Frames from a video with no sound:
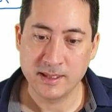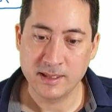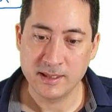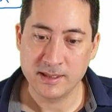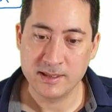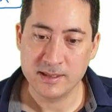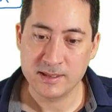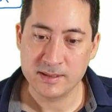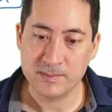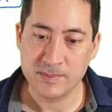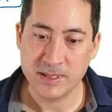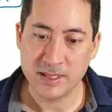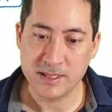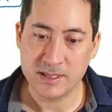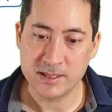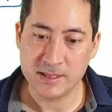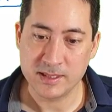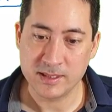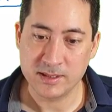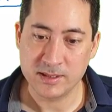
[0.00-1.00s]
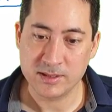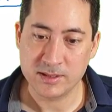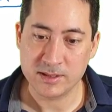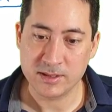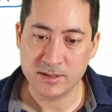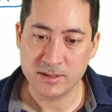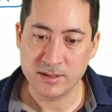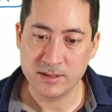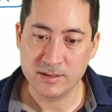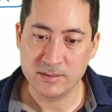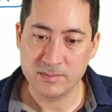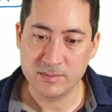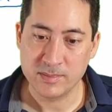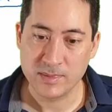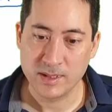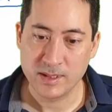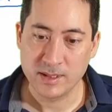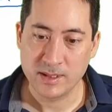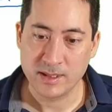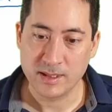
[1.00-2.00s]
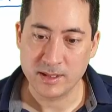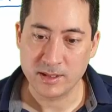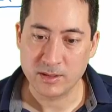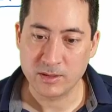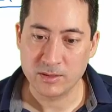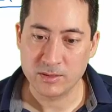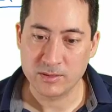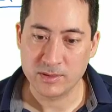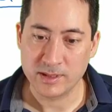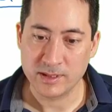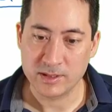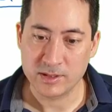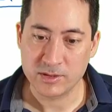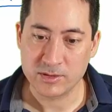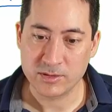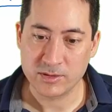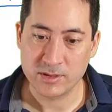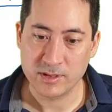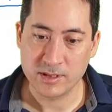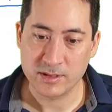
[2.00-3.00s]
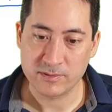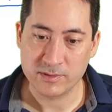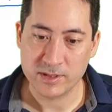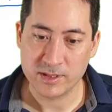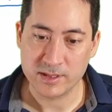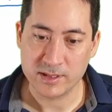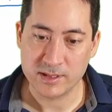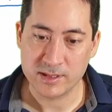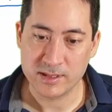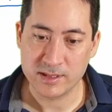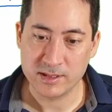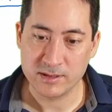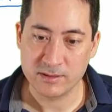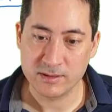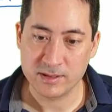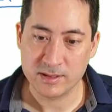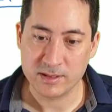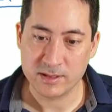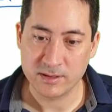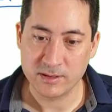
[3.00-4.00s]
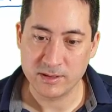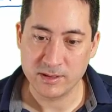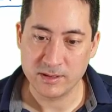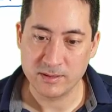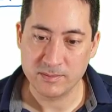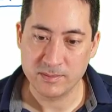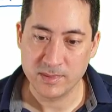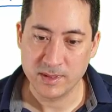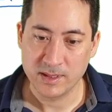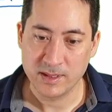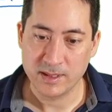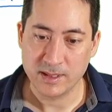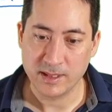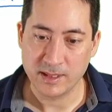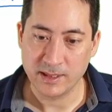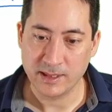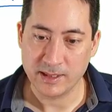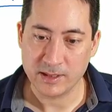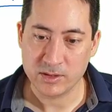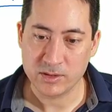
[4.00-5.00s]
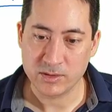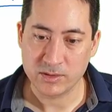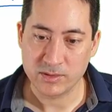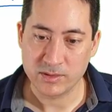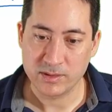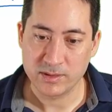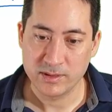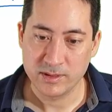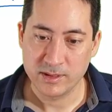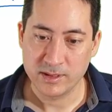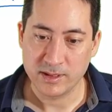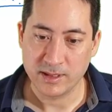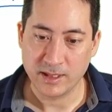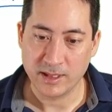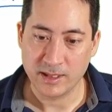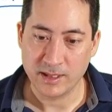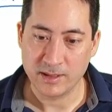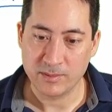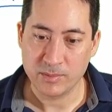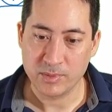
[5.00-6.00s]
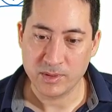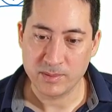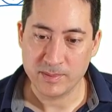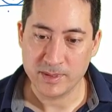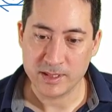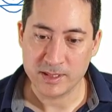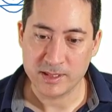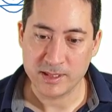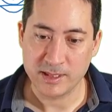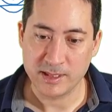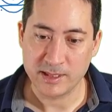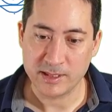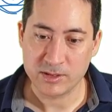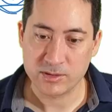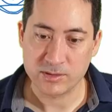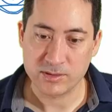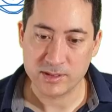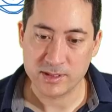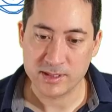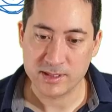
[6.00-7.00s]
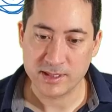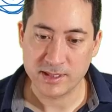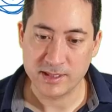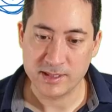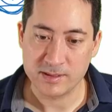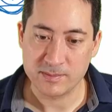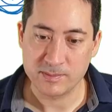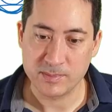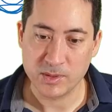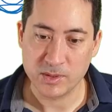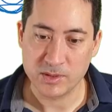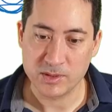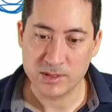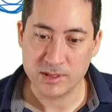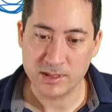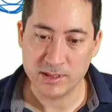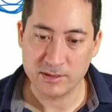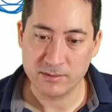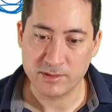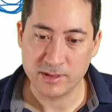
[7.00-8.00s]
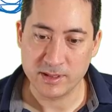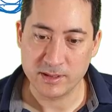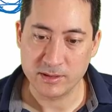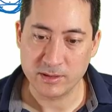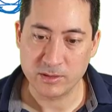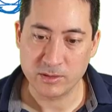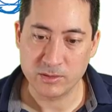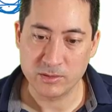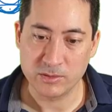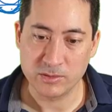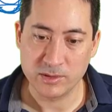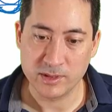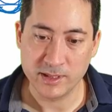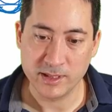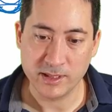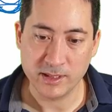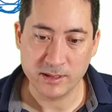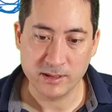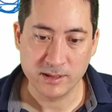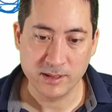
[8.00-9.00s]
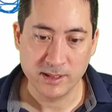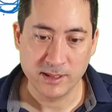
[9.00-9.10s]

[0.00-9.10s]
This means that the chlorine is strong enough to steal the sodium electron. And pretty much the electron stays mostly around the chlorine.